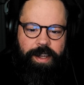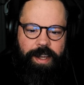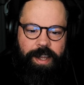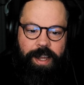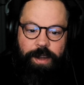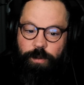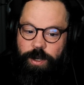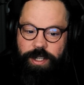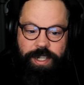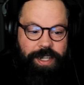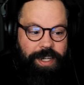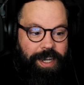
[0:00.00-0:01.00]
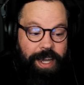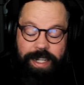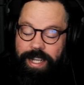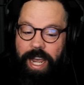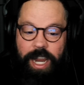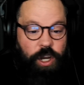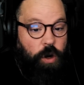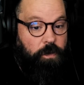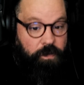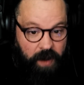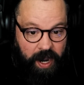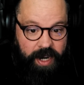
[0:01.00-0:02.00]
it was it's in your
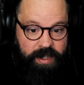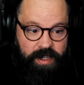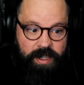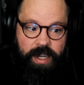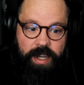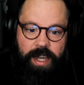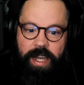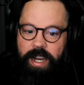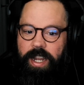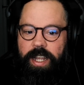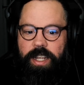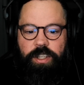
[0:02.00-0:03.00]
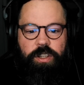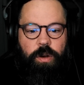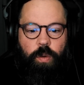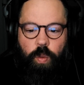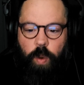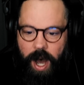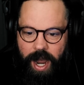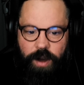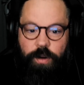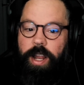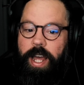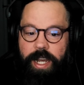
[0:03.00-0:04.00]
face. It is
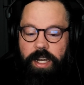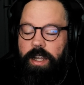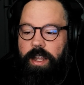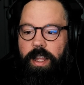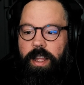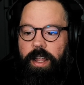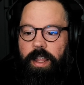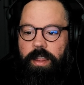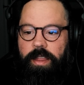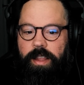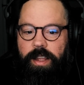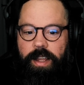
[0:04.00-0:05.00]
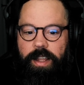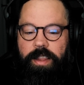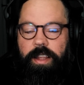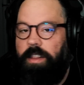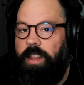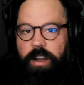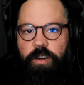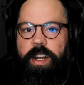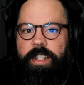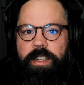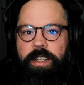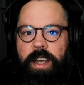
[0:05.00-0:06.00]
wild. Like the
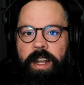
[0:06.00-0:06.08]
lyrics